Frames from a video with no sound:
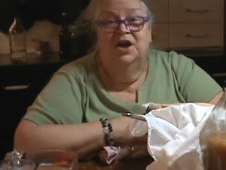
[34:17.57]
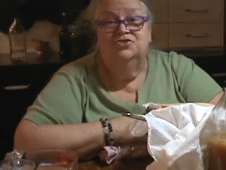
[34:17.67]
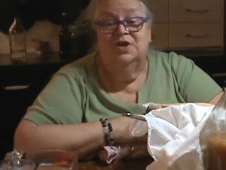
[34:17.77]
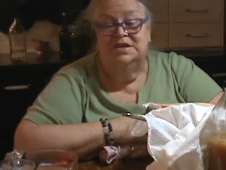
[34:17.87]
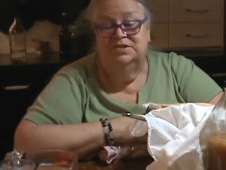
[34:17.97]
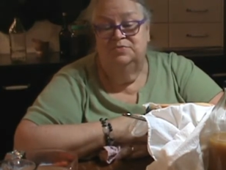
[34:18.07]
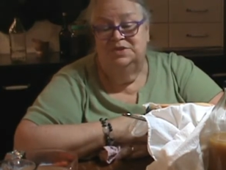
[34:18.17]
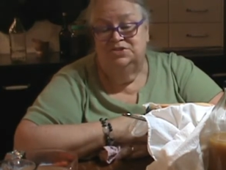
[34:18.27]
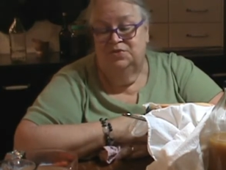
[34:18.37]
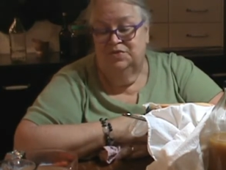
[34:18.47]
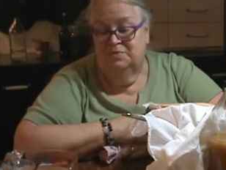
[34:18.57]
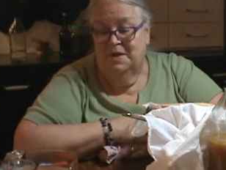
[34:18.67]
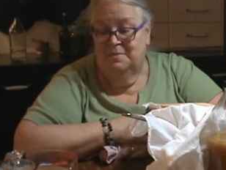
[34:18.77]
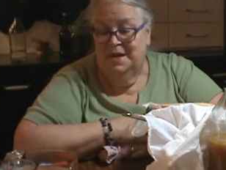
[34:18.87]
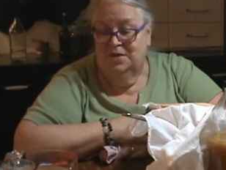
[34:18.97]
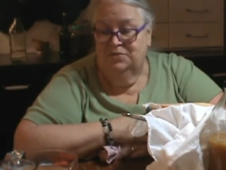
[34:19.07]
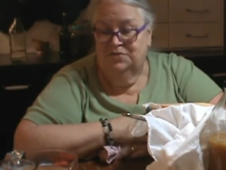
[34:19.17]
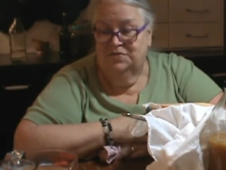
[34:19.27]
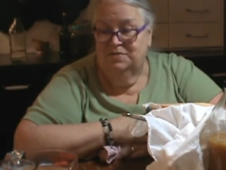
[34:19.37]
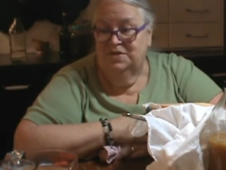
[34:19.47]
trying to reduce my
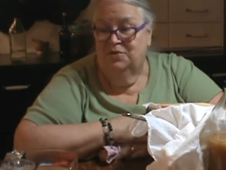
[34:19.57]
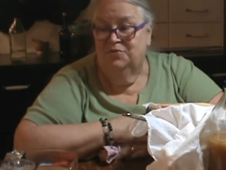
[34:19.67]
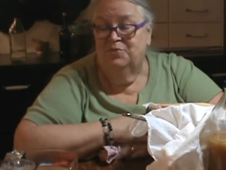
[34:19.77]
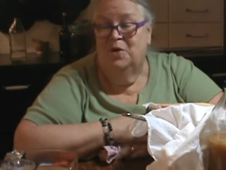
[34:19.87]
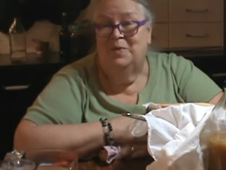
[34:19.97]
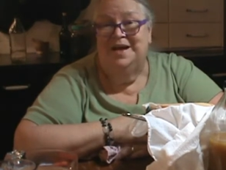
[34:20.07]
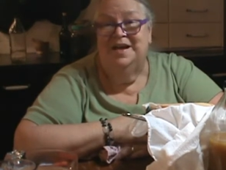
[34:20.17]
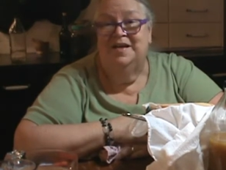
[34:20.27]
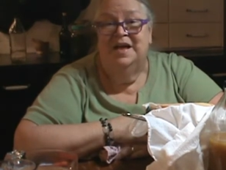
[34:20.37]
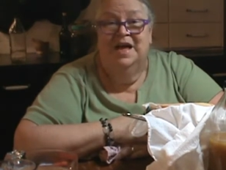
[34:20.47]
amounts. Throw away.